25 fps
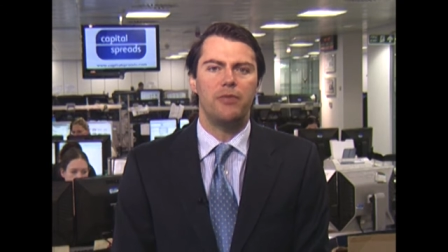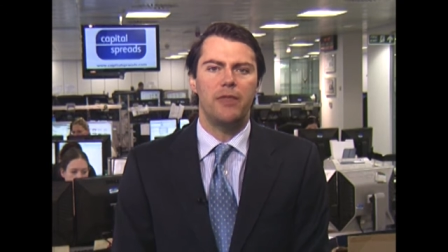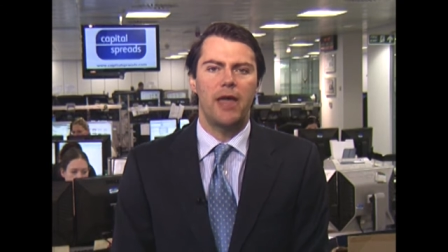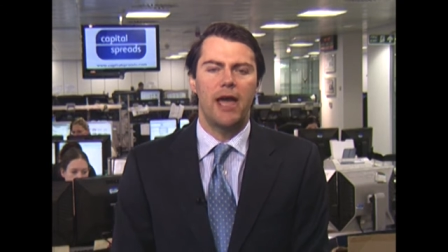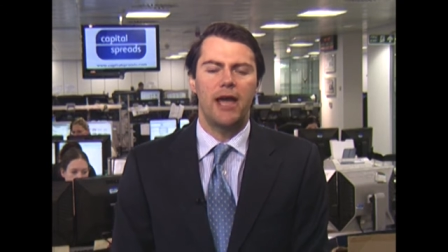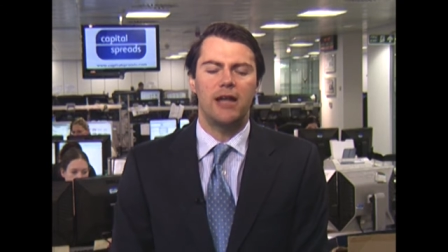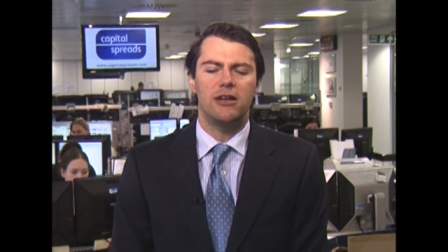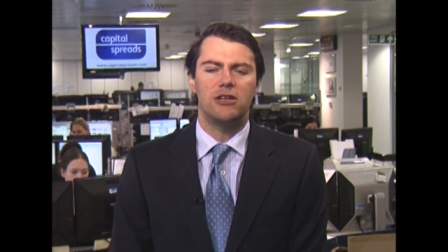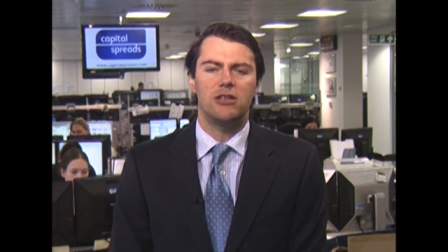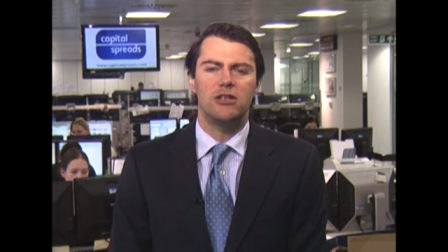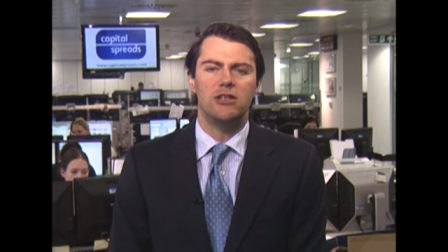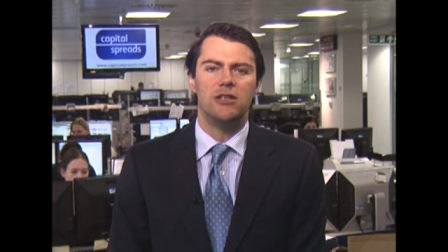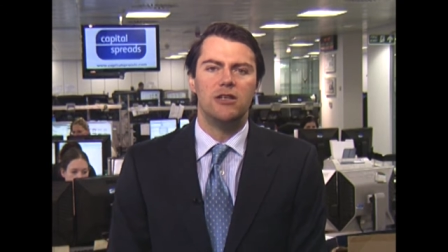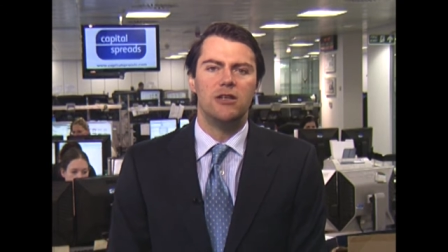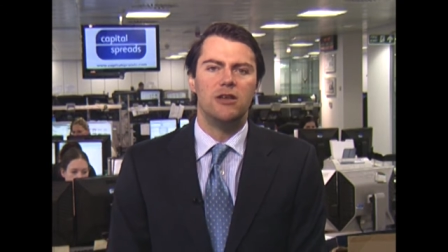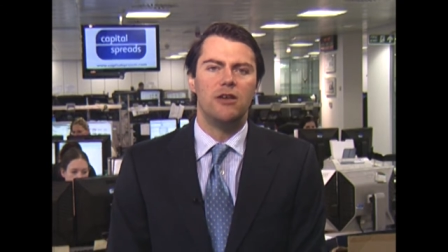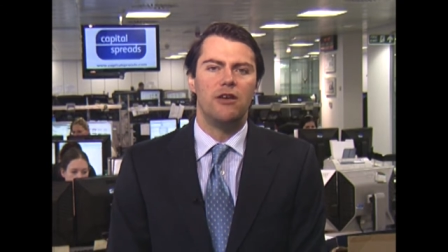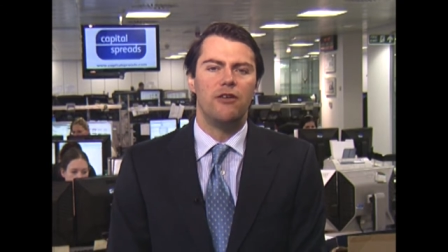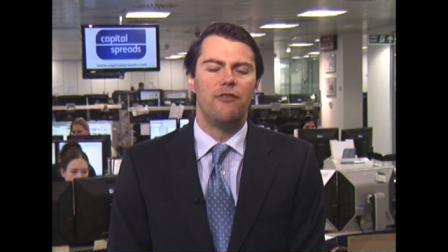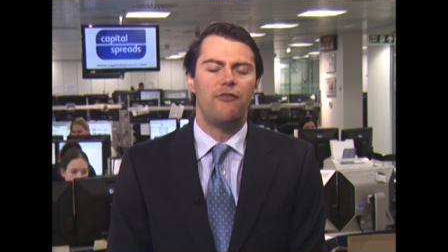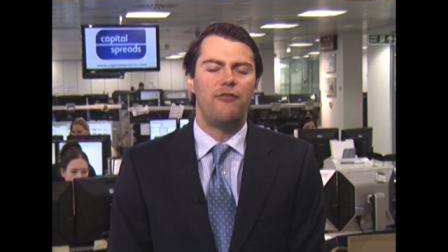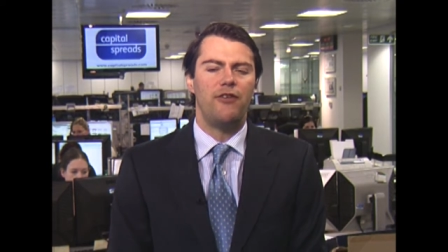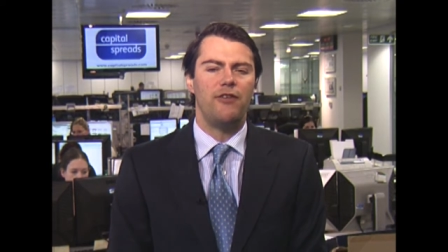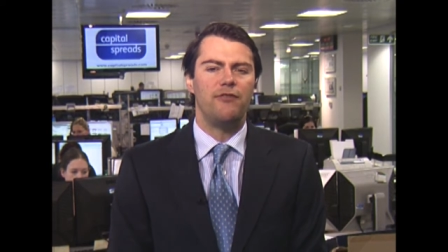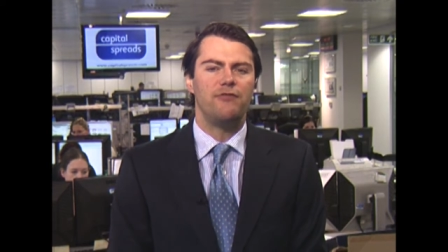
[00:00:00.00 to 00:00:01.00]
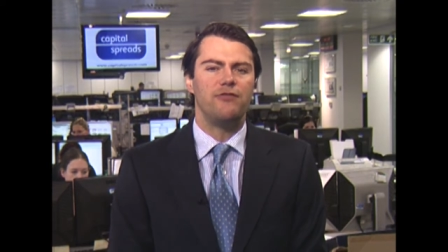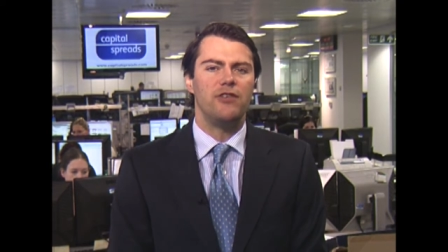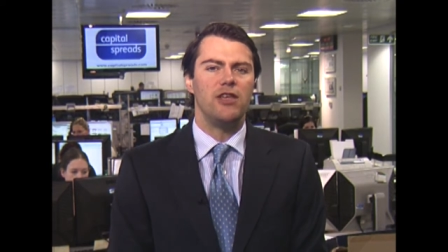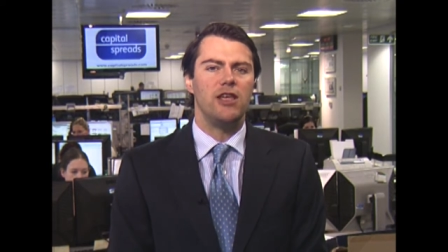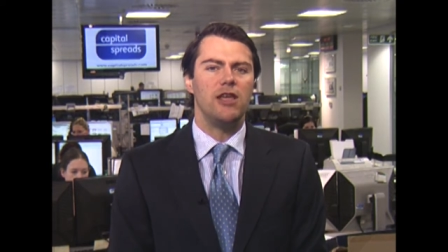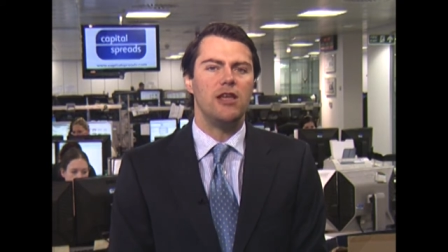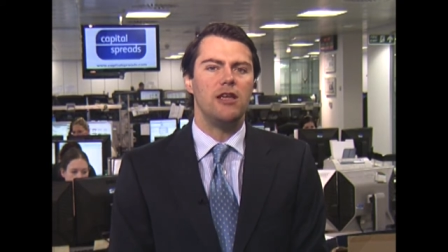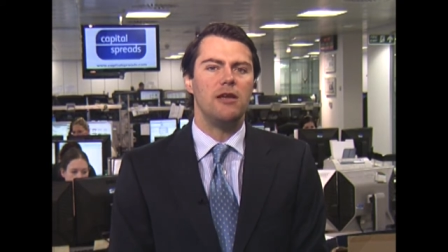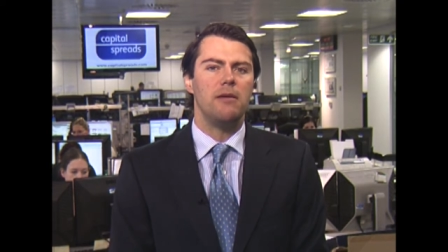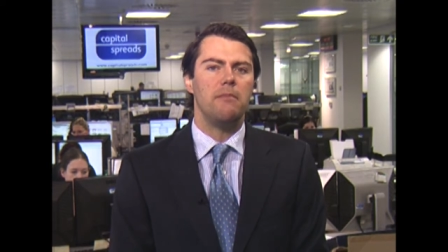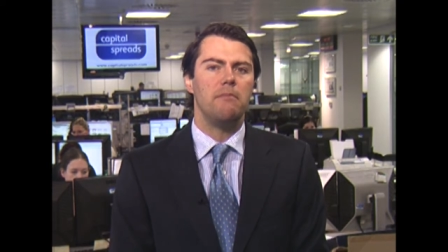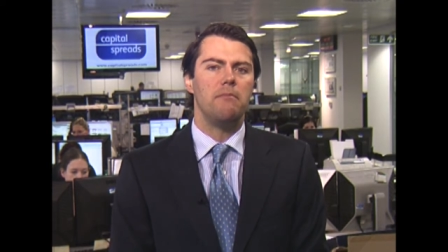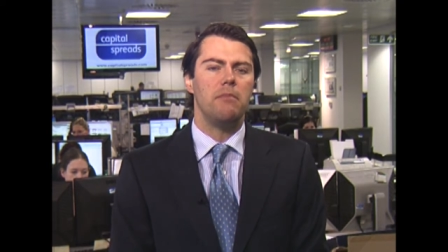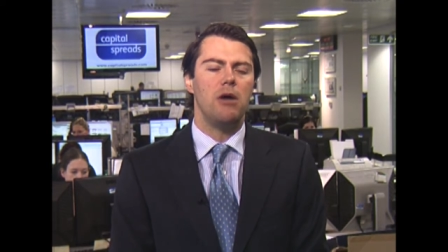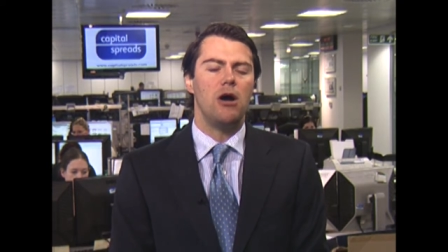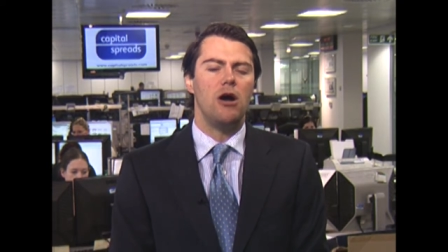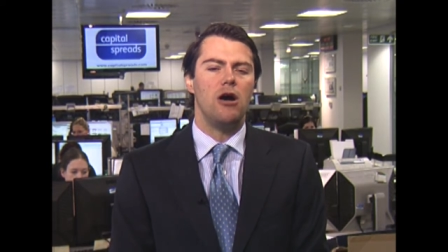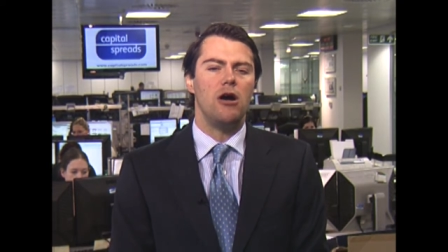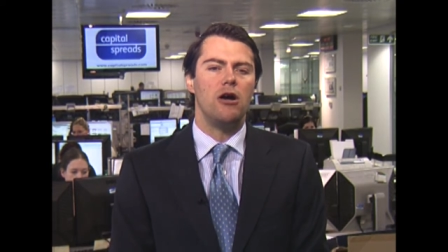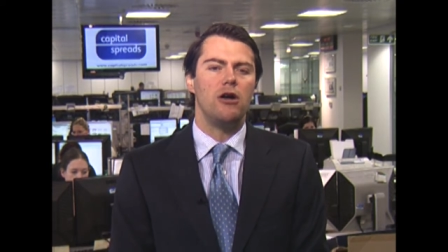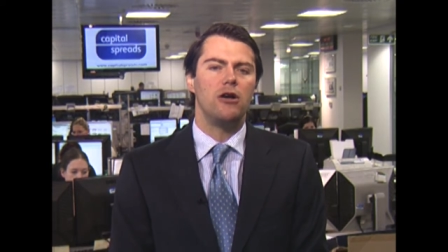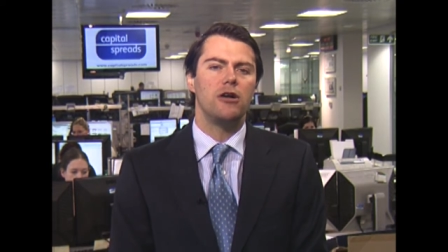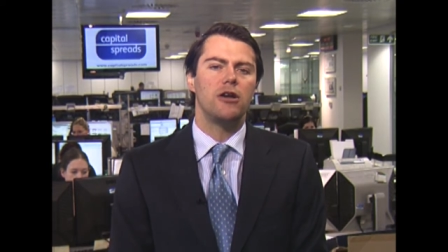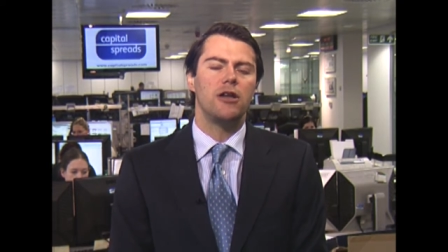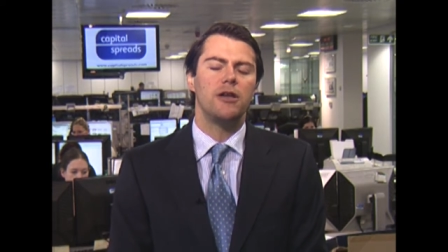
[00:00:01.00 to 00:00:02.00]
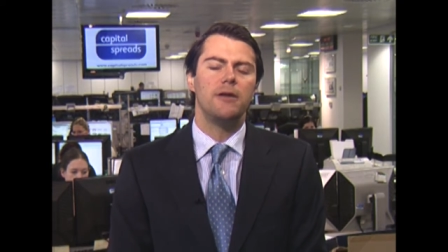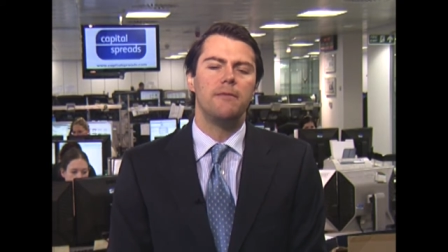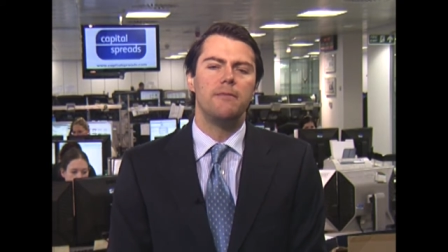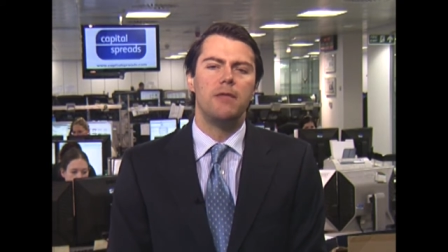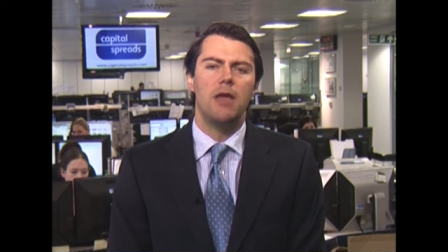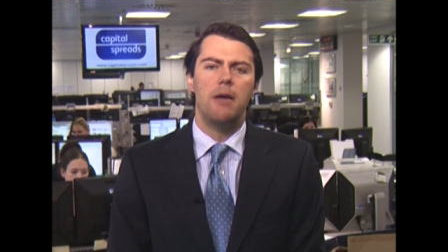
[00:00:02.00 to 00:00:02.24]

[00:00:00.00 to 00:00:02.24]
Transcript: that 50 mark,